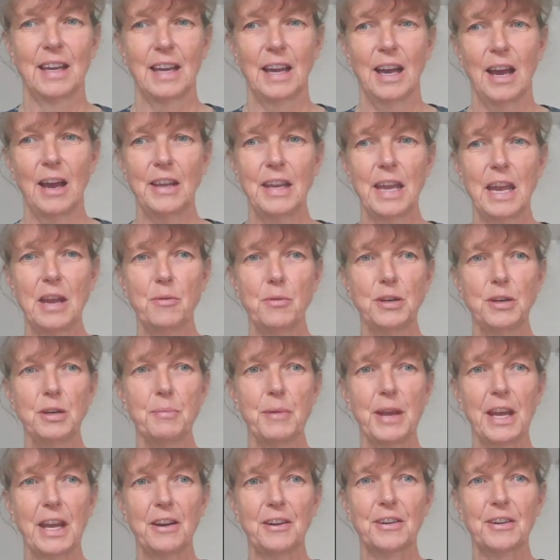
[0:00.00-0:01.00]
Okay, what
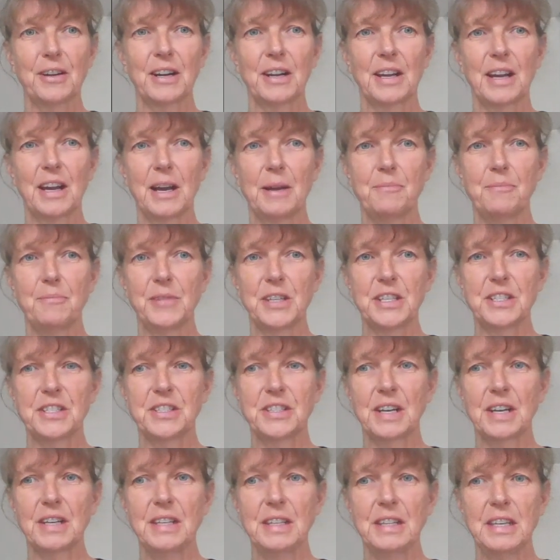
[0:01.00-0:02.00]
about a
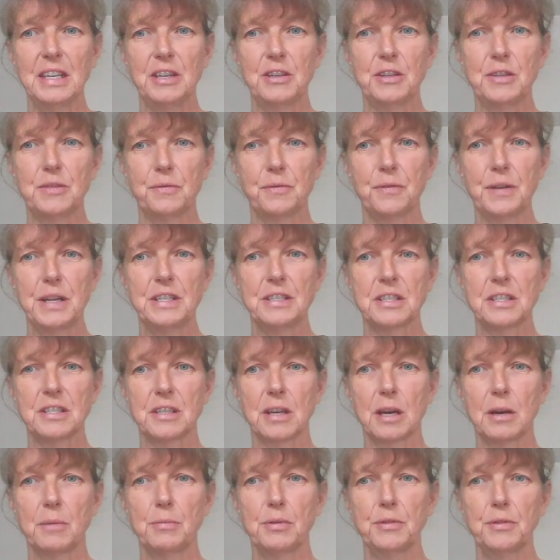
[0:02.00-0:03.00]
study that used freezer
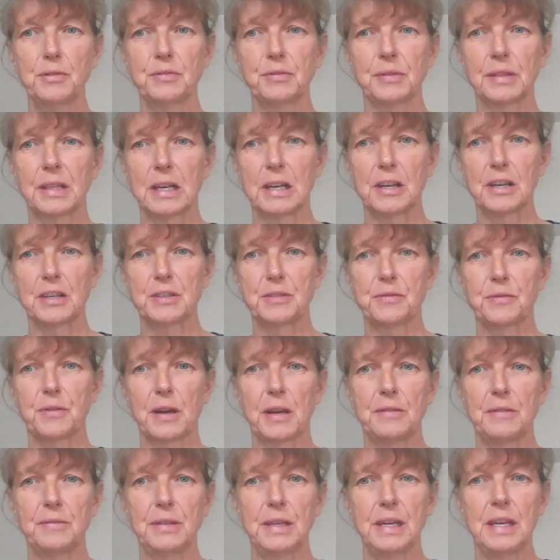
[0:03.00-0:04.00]
samples from the last
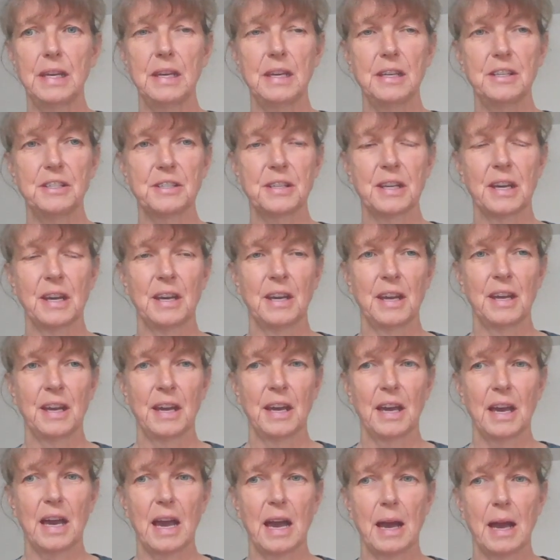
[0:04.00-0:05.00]
5 years
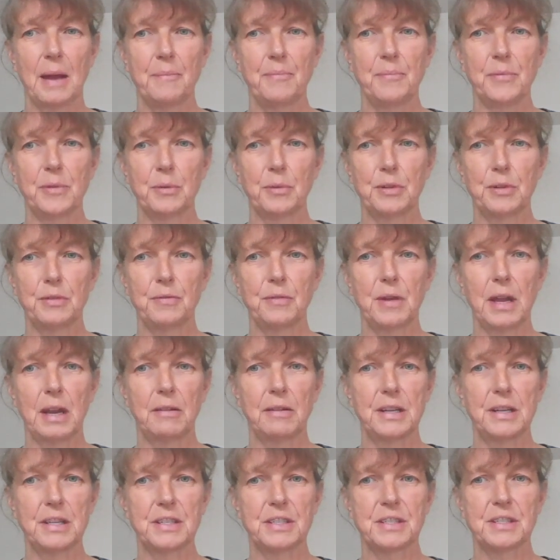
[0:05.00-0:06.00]
with
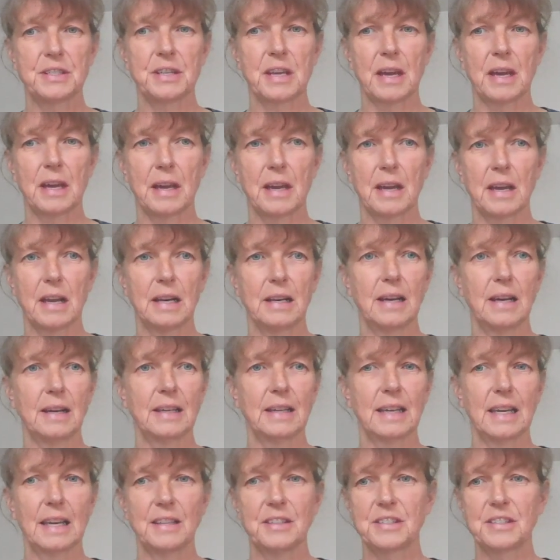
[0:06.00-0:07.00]
various lung
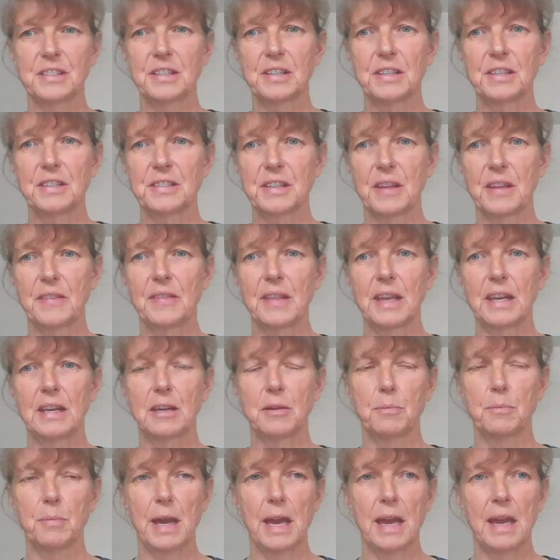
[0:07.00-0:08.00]
cancers and then
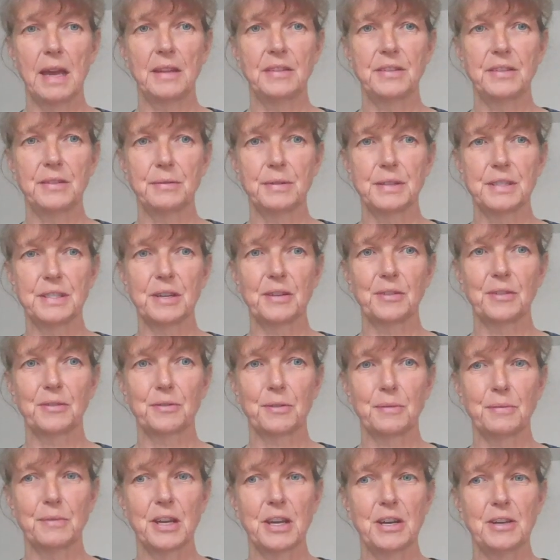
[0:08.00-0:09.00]
compared the result
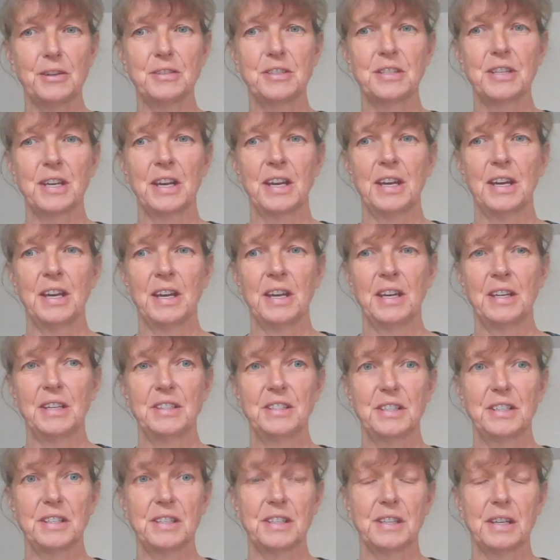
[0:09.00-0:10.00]
from those
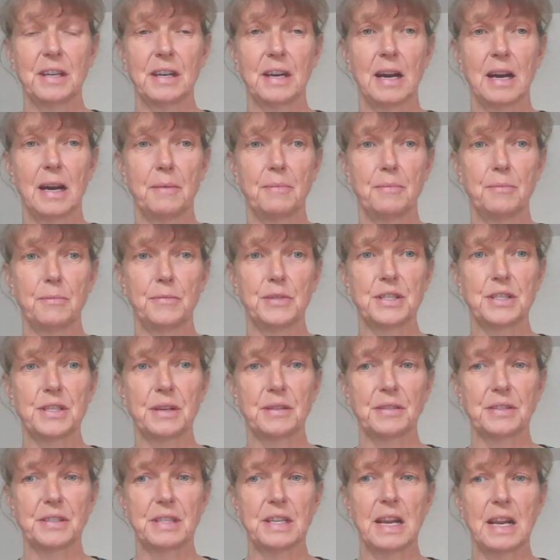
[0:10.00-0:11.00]
to
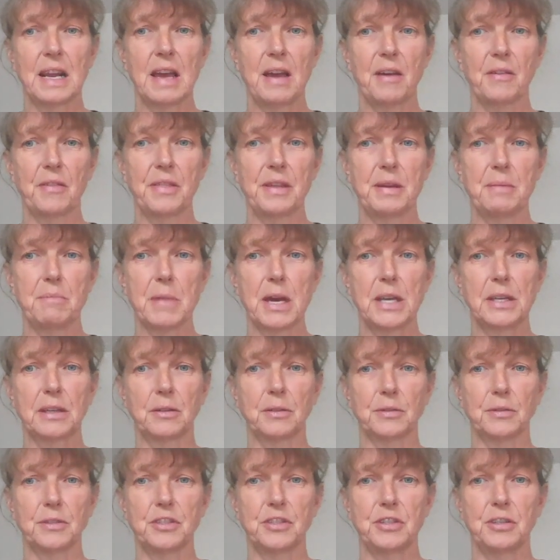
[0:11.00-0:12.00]
results in healthy
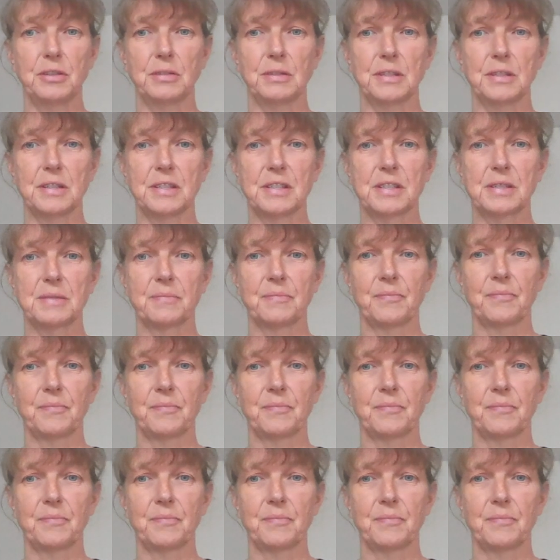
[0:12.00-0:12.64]
medical students?